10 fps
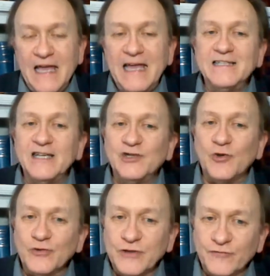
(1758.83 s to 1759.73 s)
is a
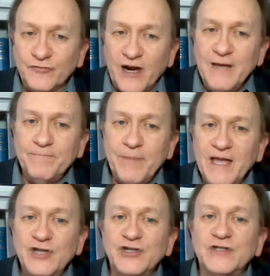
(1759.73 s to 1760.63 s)
source of great
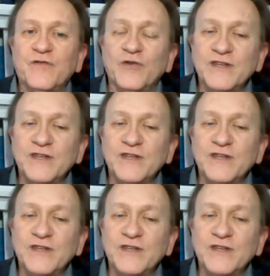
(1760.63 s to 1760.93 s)
patience for